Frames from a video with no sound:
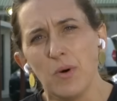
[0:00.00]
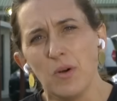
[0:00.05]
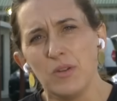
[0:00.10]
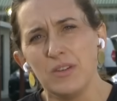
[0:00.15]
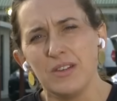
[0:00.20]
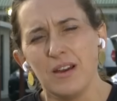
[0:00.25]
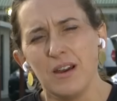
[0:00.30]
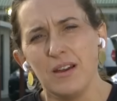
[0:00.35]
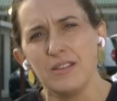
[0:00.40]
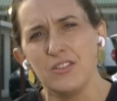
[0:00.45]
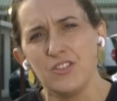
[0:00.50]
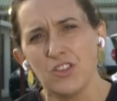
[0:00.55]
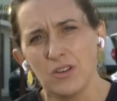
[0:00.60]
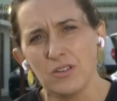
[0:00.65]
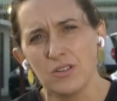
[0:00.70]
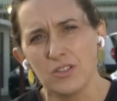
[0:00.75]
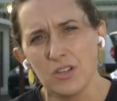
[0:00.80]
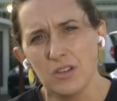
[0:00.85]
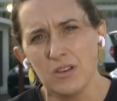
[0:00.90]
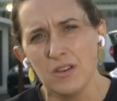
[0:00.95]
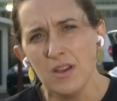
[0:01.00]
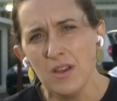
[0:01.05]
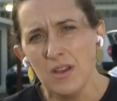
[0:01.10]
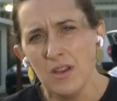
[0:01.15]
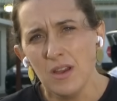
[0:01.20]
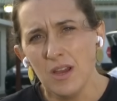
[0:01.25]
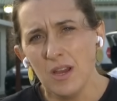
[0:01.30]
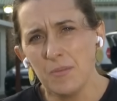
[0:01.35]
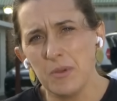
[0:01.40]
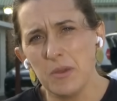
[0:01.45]
Bondi Junction,
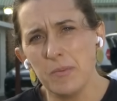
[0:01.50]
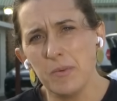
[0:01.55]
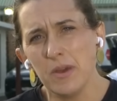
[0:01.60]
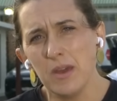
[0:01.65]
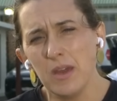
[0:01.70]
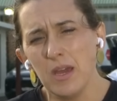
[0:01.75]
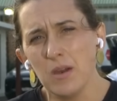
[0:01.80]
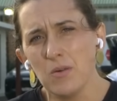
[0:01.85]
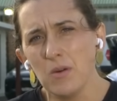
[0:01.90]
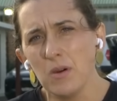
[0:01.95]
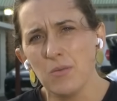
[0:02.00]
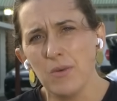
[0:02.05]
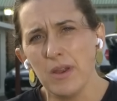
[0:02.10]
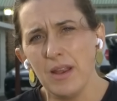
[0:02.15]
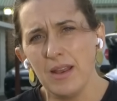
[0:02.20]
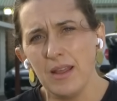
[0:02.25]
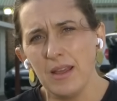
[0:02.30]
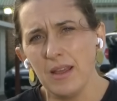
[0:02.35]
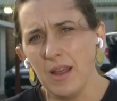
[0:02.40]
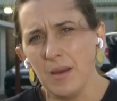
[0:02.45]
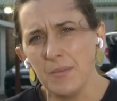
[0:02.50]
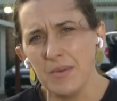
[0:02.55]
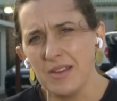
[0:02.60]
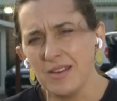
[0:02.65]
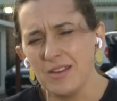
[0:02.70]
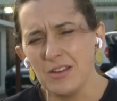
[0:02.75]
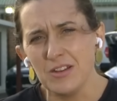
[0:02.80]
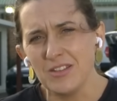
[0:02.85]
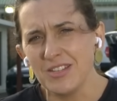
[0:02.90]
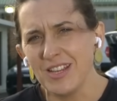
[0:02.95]
and people here are really, I
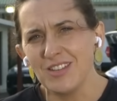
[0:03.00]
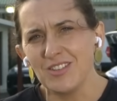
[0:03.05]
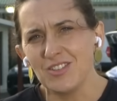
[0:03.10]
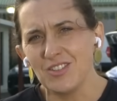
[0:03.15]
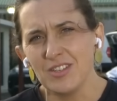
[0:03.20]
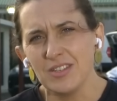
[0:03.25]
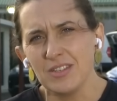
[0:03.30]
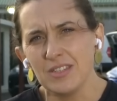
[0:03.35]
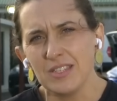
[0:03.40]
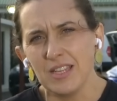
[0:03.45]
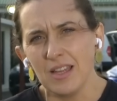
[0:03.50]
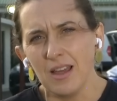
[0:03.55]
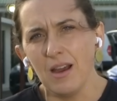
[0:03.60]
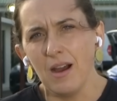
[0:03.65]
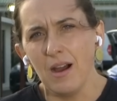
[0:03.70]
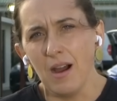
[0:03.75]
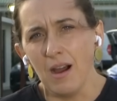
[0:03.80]
mean, you know, tensions are,